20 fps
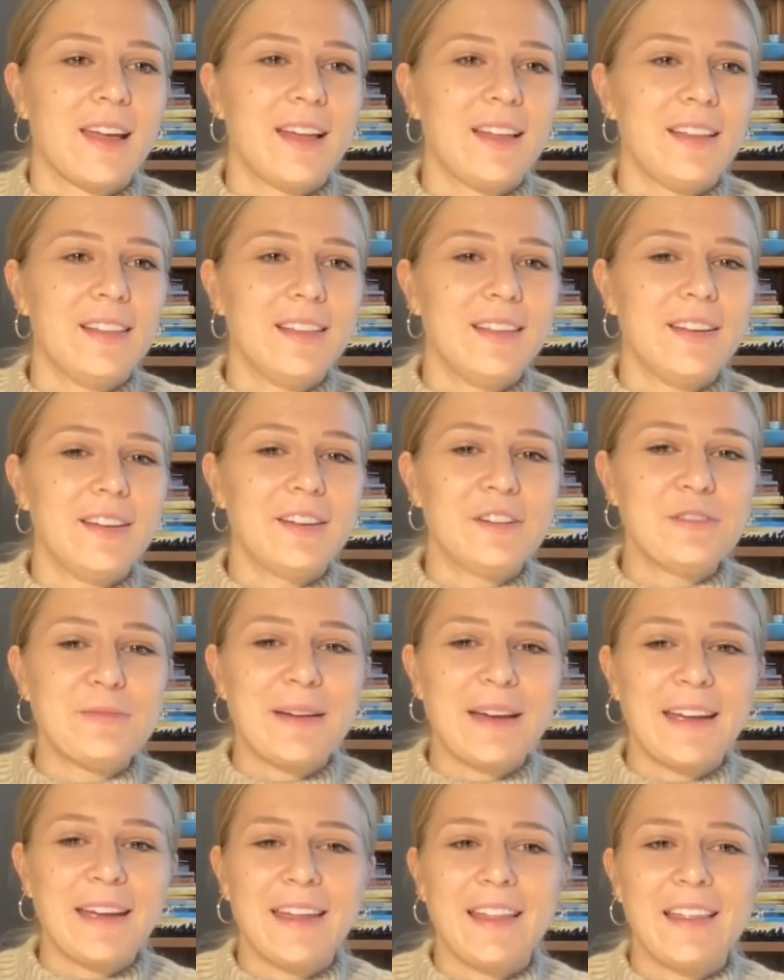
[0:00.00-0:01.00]
Hello,
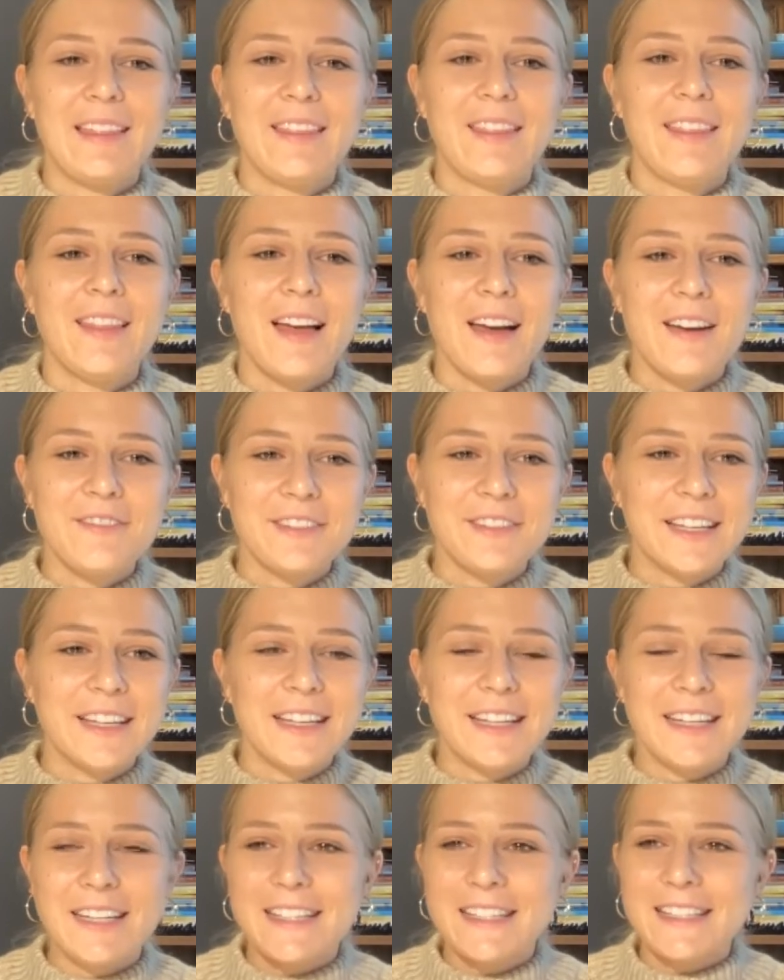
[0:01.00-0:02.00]
my
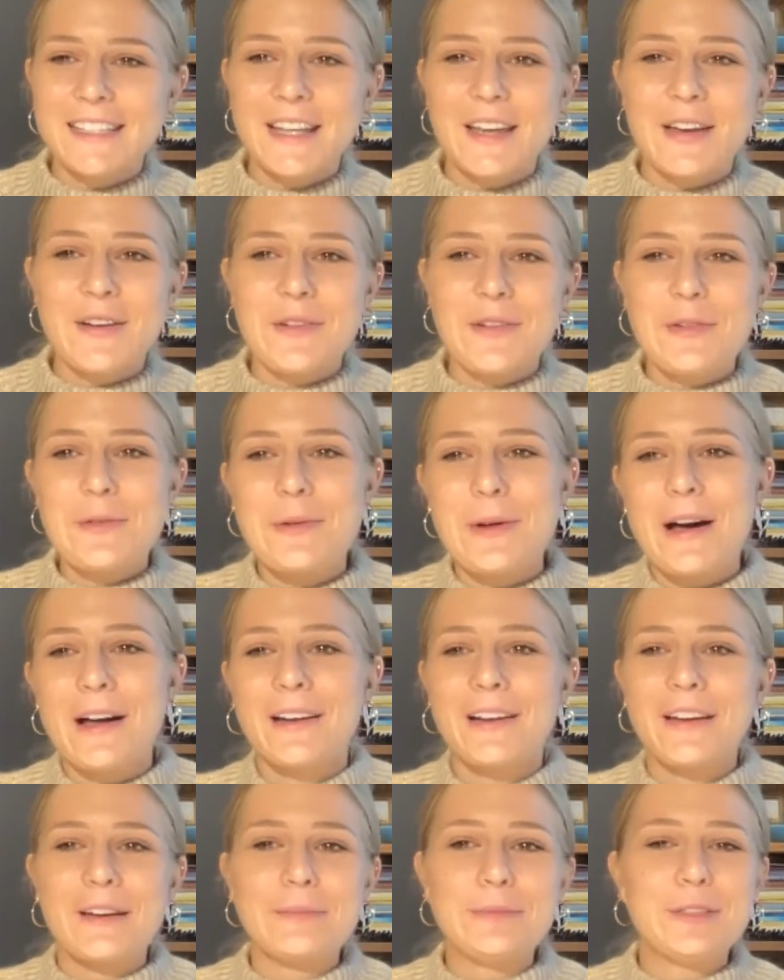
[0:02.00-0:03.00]
lovelies.
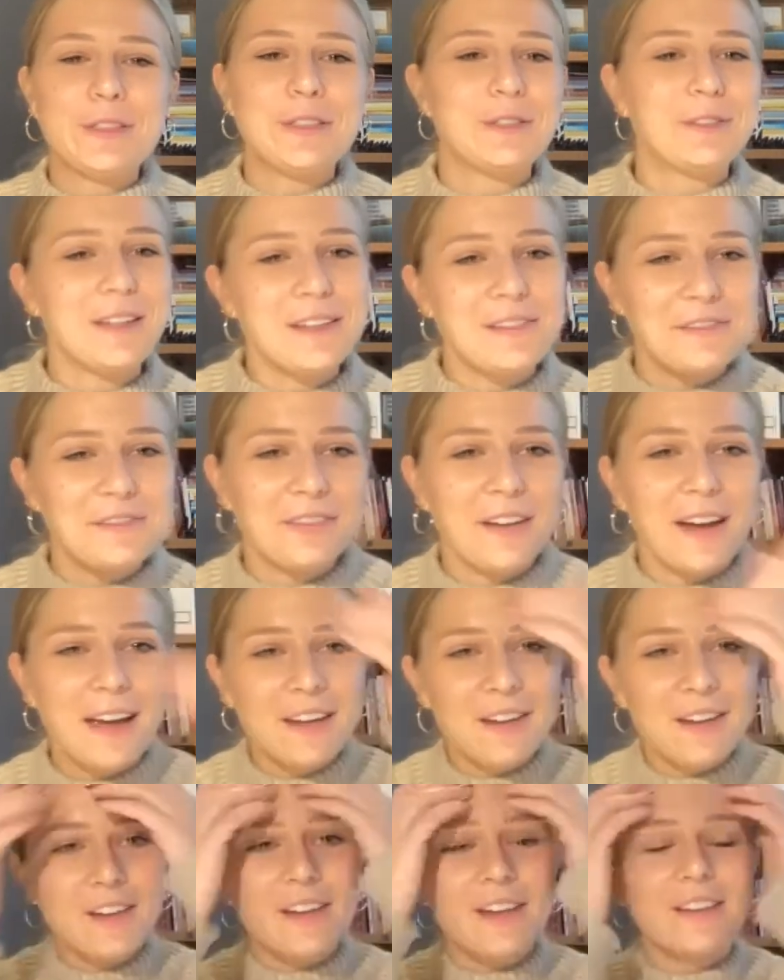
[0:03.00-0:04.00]
Welcome to the
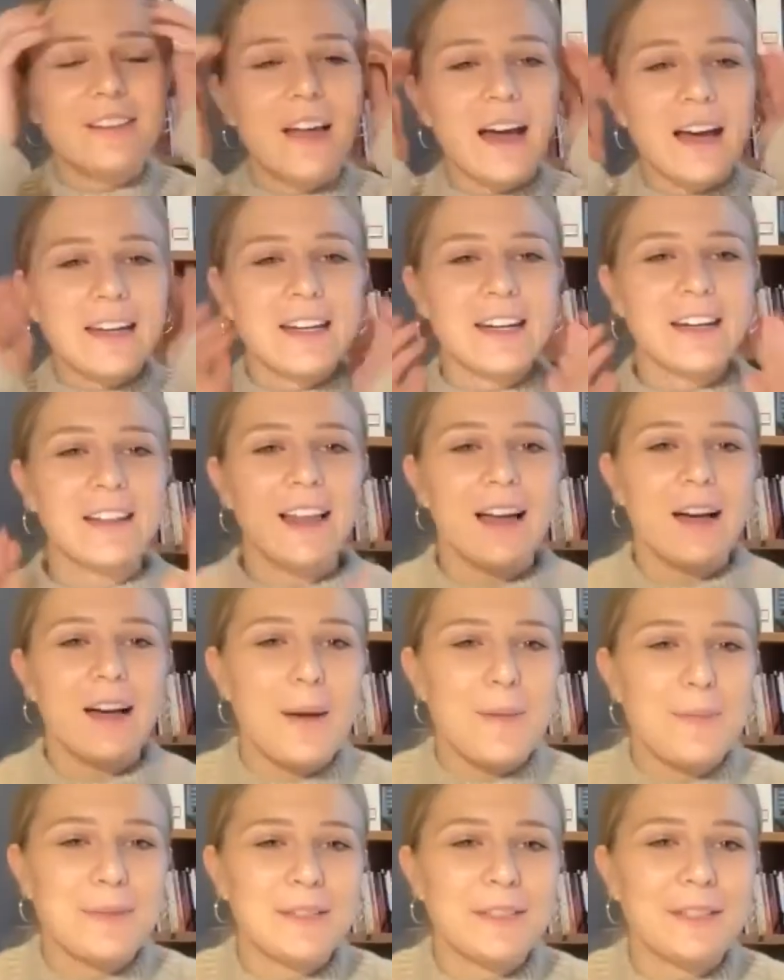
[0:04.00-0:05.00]
final Align and Allow
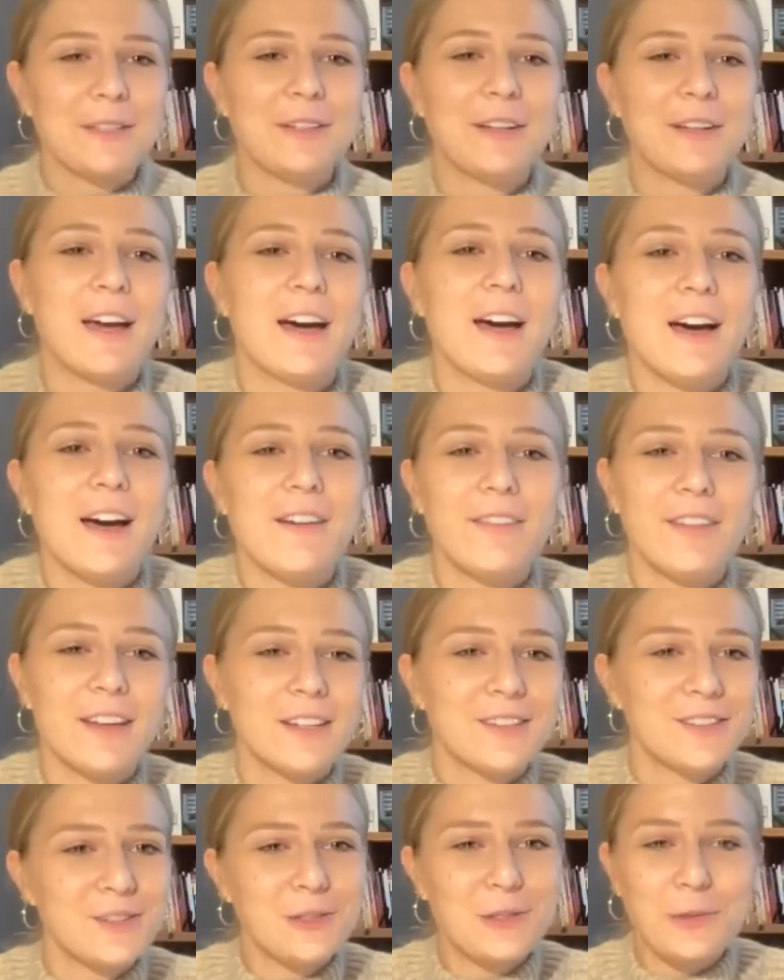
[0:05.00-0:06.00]
episode of
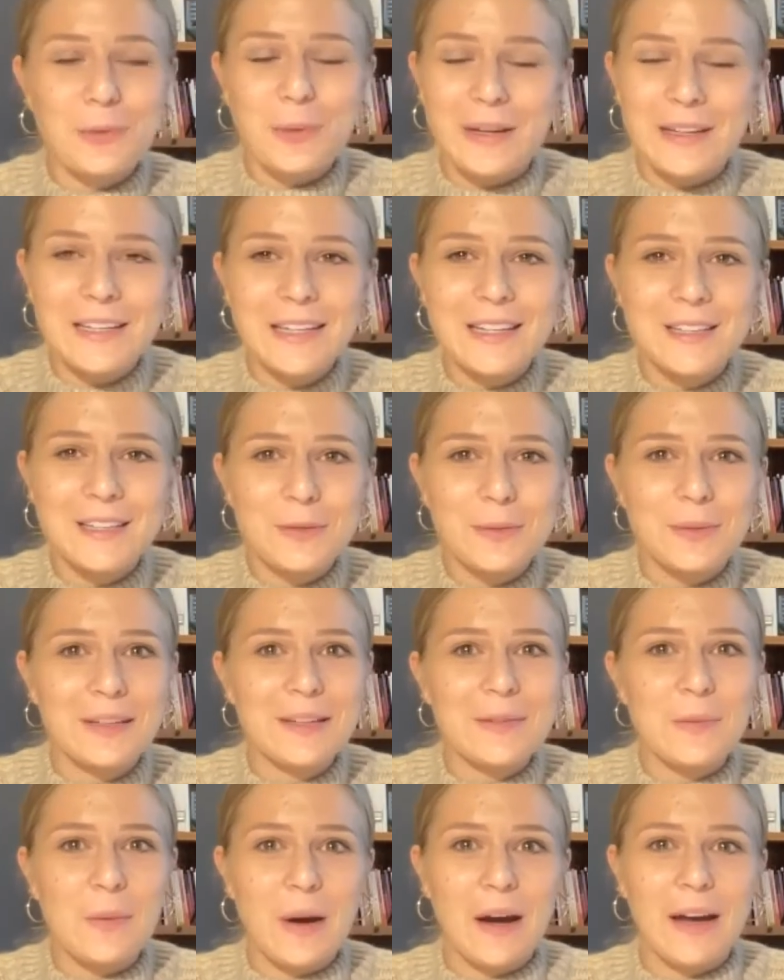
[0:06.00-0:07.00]

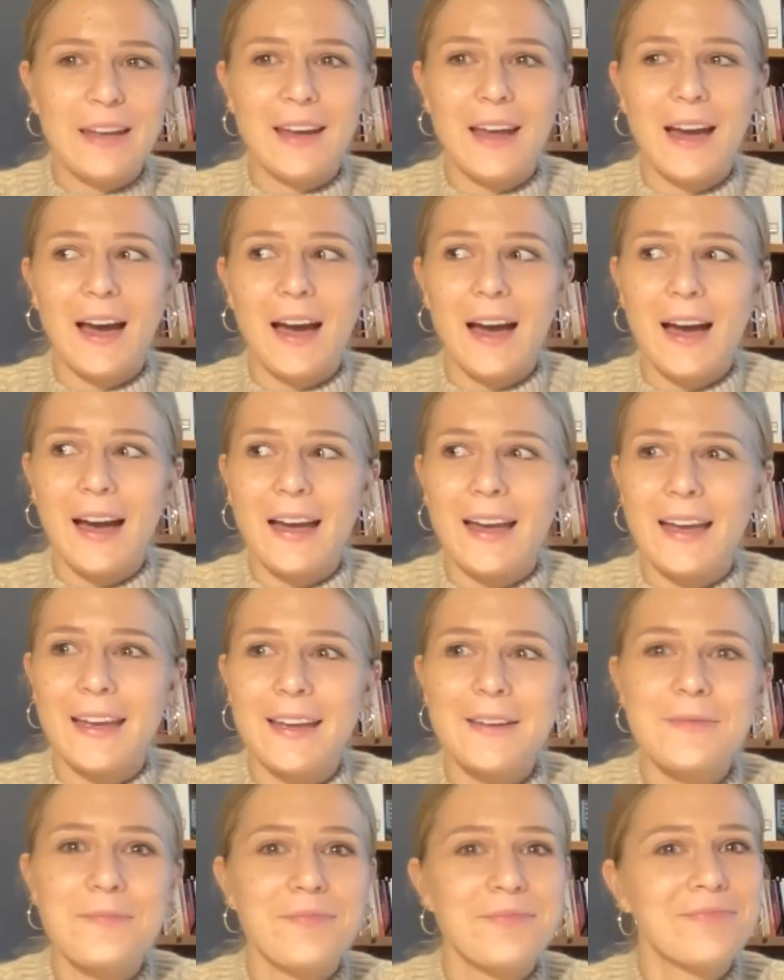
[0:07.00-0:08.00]
2021.
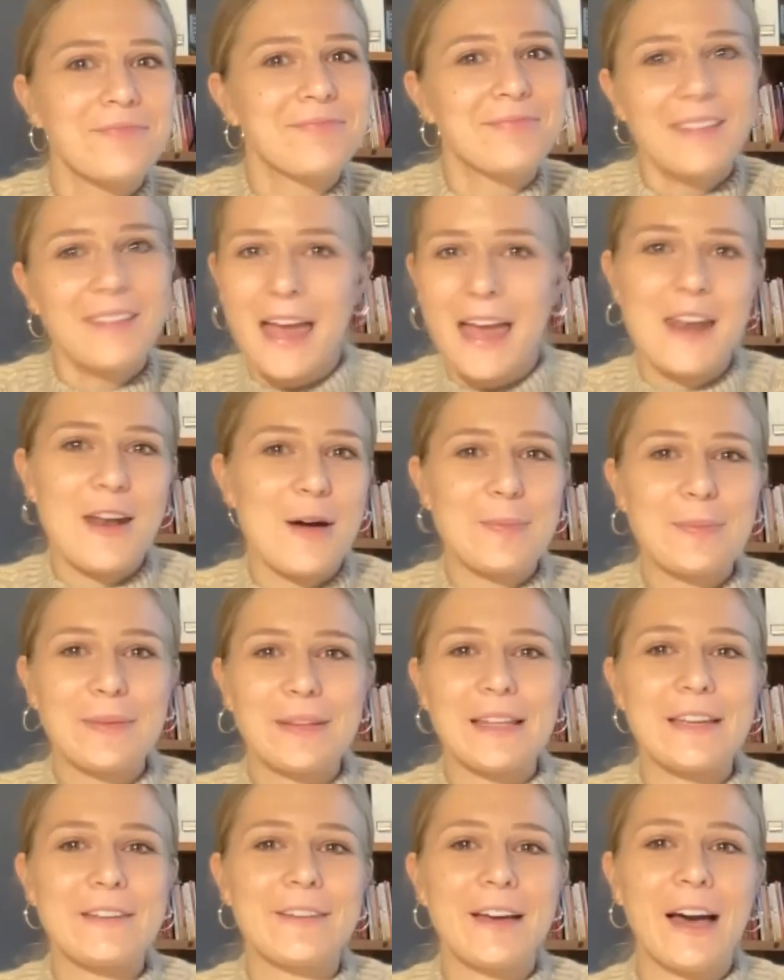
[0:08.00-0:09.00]
I cannot
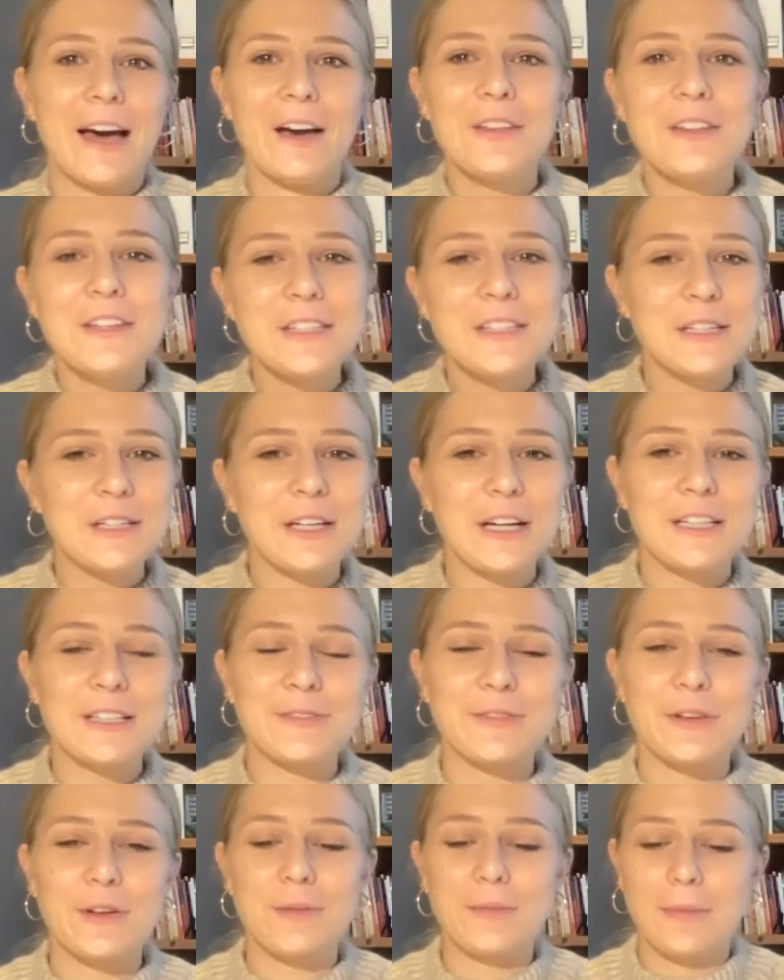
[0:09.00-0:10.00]
believe how this year has
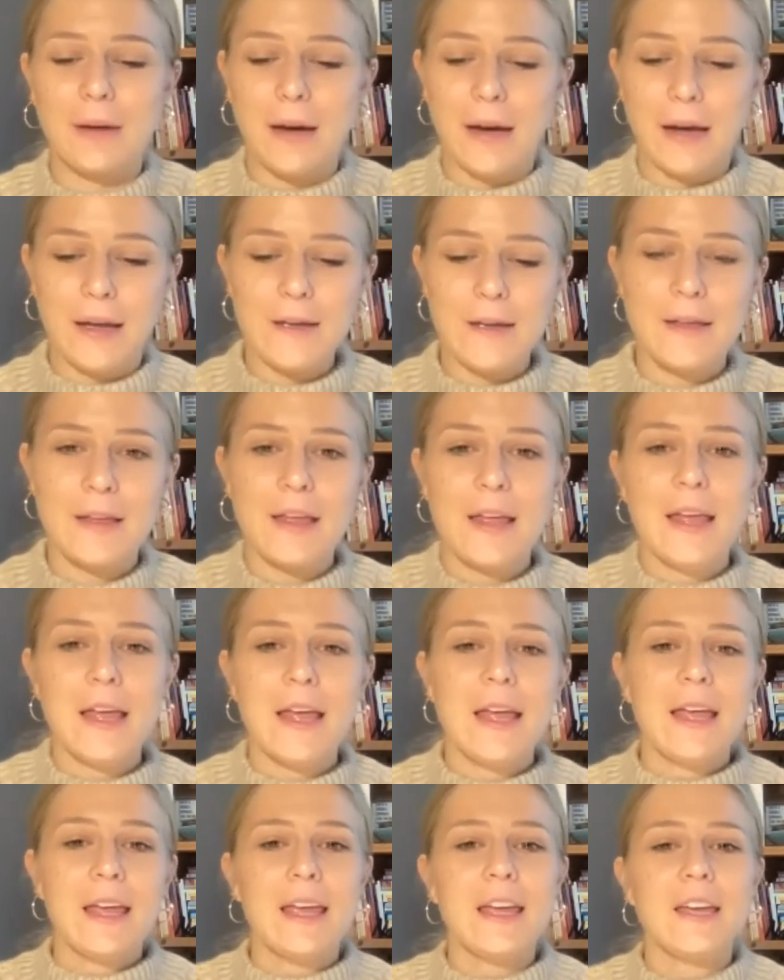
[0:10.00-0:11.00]
flown by.
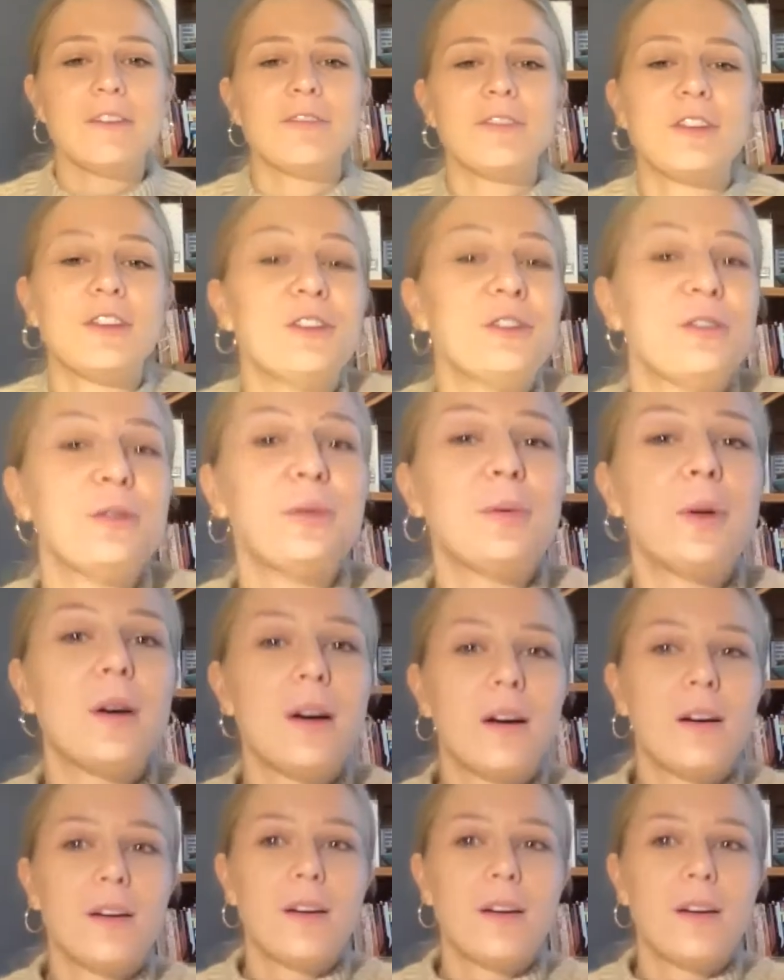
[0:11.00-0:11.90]
If you